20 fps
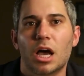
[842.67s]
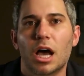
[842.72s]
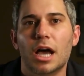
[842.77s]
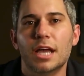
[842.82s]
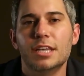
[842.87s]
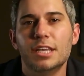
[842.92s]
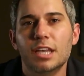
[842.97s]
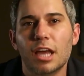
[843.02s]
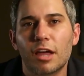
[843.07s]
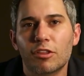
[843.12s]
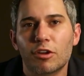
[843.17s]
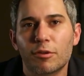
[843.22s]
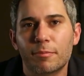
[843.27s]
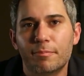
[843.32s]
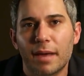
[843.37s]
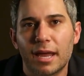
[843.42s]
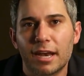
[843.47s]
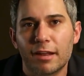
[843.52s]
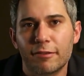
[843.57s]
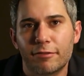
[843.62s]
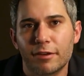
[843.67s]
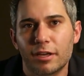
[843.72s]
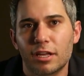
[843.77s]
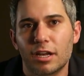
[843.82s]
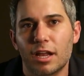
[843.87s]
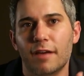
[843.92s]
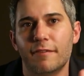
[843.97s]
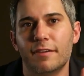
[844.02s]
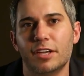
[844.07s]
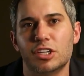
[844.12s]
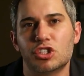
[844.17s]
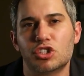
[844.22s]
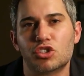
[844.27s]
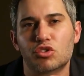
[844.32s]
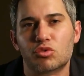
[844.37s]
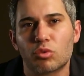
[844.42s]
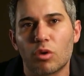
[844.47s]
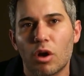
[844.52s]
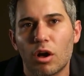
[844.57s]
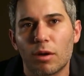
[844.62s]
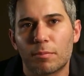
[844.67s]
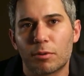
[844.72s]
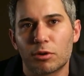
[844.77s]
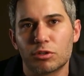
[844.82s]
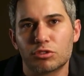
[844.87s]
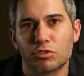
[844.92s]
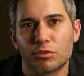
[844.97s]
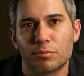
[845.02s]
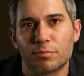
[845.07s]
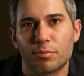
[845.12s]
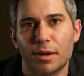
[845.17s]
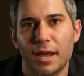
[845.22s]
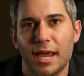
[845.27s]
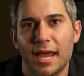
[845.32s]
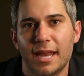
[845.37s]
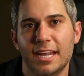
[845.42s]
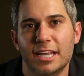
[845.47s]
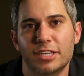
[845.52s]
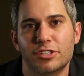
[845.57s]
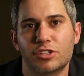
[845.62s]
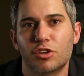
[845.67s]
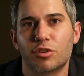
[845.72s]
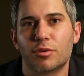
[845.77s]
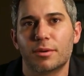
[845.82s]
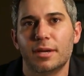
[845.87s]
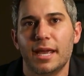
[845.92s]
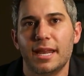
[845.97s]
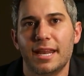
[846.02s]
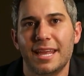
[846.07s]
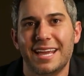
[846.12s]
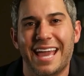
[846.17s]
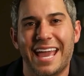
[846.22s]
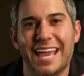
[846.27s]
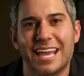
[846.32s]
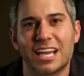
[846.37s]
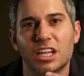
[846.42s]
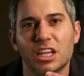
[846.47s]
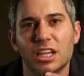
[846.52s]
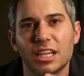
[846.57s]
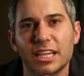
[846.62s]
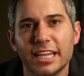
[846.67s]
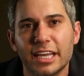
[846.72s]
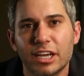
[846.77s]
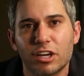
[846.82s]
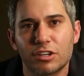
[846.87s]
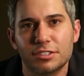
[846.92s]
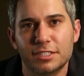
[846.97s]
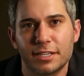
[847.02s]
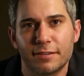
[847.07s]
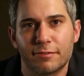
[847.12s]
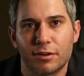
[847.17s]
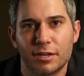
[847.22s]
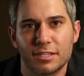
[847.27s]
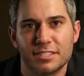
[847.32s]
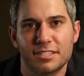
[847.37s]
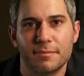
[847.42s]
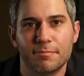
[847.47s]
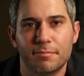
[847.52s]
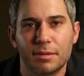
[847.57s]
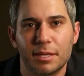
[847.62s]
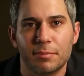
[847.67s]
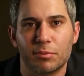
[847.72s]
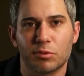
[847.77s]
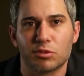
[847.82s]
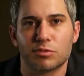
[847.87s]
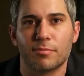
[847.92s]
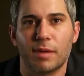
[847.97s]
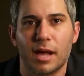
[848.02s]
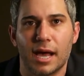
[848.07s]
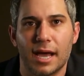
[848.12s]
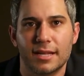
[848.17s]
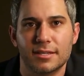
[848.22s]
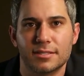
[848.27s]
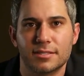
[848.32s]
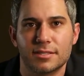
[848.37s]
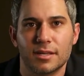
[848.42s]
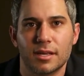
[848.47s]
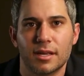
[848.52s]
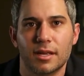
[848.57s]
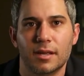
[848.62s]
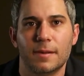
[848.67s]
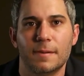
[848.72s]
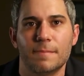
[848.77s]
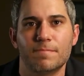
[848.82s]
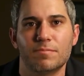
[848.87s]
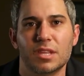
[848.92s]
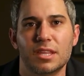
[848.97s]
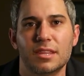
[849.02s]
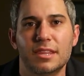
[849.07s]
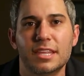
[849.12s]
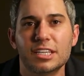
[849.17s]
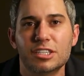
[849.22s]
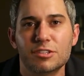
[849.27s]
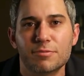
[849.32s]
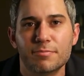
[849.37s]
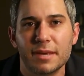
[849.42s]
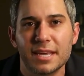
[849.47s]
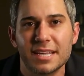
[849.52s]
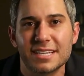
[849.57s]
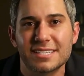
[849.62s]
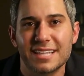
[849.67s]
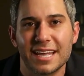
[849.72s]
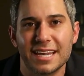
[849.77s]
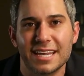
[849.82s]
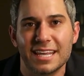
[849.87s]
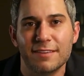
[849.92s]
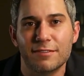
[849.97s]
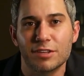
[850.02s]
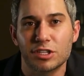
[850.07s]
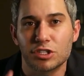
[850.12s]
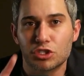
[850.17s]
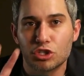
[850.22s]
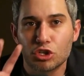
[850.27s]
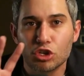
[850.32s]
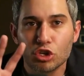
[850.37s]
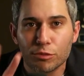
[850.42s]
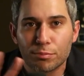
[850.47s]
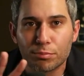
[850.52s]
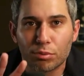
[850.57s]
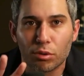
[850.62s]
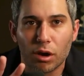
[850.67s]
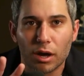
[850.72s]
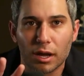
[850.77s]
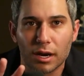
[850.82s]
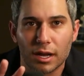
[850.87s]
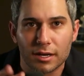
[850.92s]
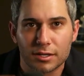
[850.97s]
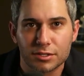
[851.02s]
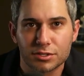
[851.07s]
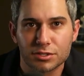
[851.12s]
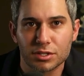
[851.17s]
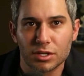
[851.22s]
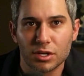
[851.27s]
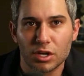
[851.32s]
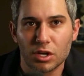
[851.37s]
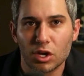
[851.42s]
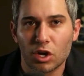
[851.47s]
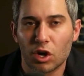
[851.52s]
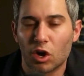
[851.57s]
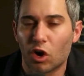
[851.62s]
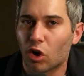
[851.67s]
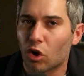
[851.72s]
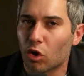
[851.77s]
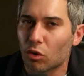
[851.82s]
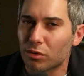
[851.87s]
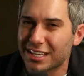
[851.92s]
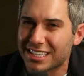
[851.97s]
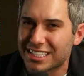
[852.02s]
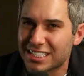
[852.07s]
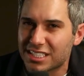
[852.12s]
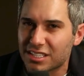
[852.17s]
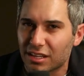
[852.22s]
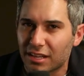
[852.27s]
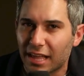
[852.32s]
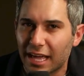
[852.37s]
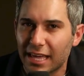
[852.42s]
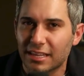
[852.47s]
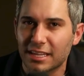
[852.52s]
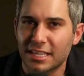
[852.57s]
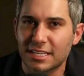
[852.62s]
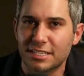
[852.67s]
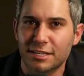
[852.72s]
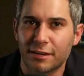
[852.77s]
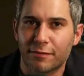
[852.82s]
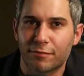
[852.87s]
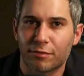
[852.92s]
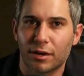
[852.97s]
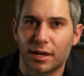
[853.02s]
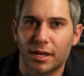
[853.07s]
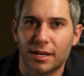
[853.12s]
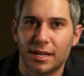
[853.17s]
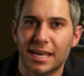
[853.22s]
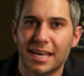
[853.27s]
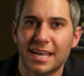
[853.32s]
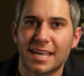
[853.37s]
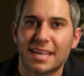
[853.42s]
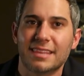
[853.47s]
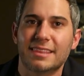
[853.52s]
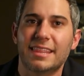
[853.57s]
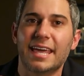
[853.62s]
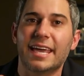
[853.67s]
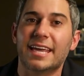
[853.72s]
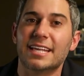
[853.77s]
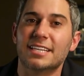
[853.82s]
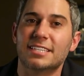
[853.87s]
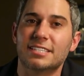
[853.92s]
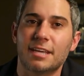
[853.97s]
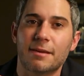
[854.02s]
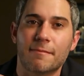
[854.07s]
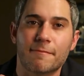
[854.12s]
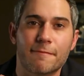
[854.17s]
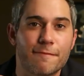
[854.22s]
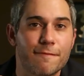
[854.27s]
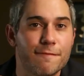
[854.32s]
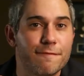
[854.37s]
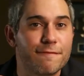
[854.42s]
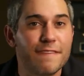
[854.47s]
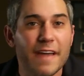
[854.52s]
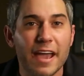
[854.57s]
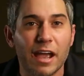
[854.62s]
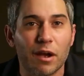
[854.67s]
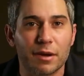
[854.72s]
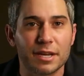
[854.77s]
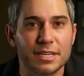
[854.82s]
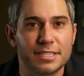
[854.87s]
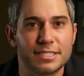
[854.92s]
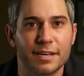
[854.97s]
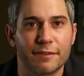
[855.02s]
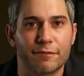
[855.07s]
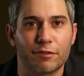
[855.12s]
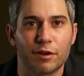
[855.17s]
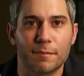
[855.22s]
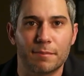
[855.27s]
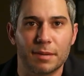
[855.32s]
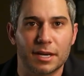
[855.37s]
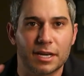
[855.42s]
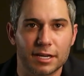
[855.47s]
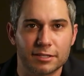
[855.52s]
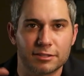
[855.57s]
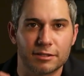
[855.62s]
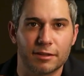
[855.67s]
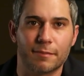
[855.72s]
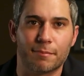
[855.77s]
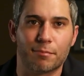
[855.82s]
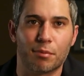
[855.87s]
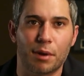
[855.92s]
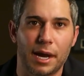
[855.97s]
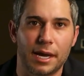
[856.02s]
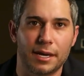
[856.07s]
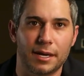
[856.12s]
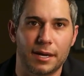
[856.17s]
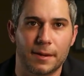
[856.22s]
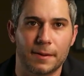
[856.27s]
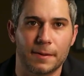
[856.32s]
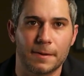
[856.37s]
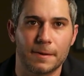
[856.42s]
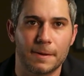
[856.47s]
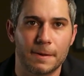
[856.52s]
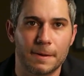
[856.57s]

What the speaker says: Another benefit of a strong personal brand is creating a clear difference in people's minds. This means that even two products are only slightly different, they can seem very different because of the branding.